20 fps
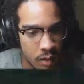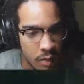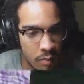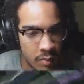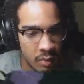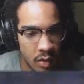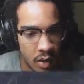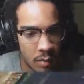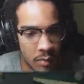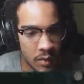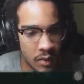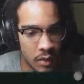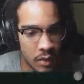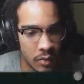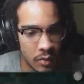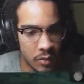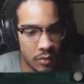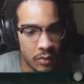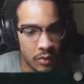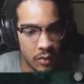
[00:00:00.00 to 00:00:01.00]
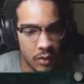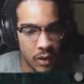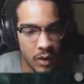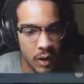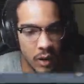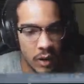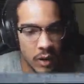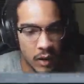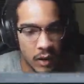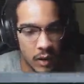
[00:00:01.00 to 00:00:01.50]
Grab the loot.
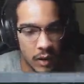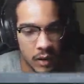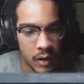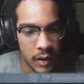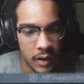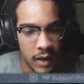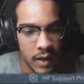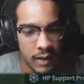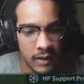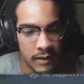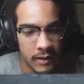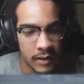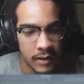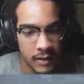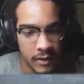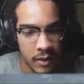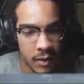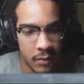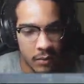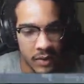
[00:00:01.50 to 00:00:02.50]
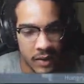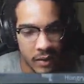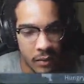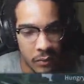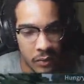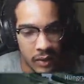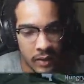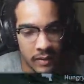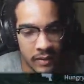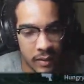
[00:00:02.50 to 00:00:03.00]
Guys, something really
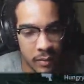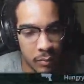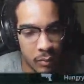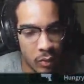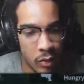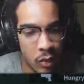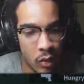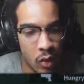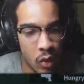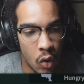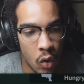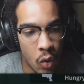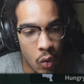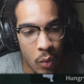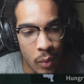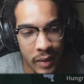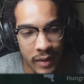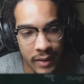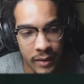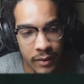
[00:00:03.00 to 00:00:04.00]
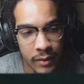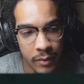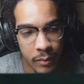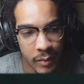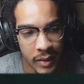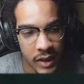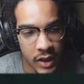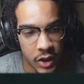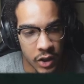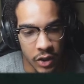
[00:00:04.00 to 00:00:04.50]
simple. Always make
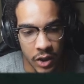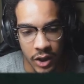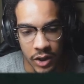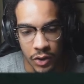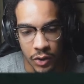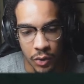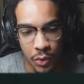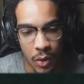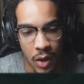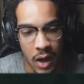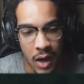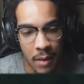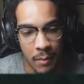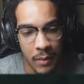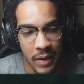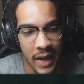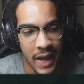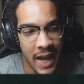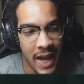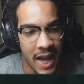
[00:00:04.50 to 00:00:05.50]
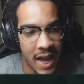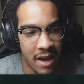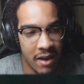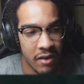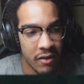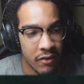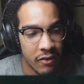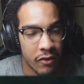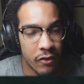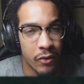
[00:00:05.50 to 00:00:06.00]
sure that you grab
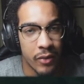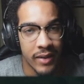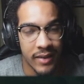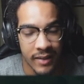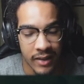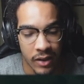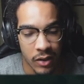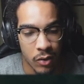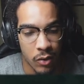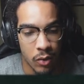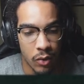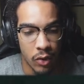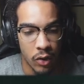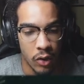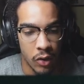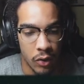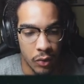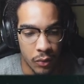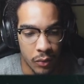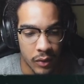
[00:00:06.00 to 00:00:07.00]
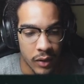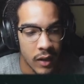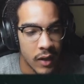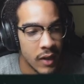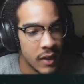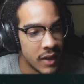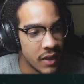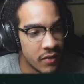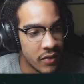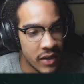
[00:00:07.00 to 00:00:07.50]
every single loot.
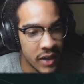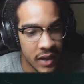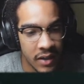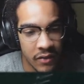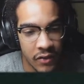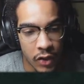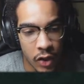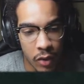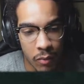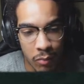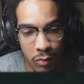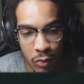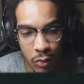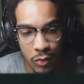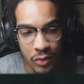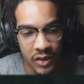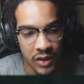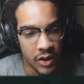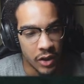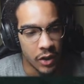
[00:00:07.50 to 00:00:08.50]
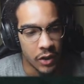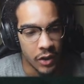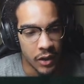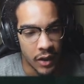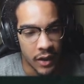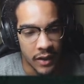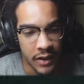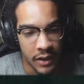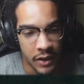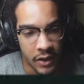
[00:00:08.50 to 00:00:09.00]
Even if there are blues and
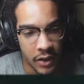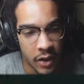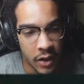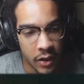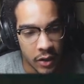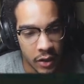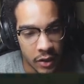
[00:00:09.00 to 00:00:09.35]
they're not good.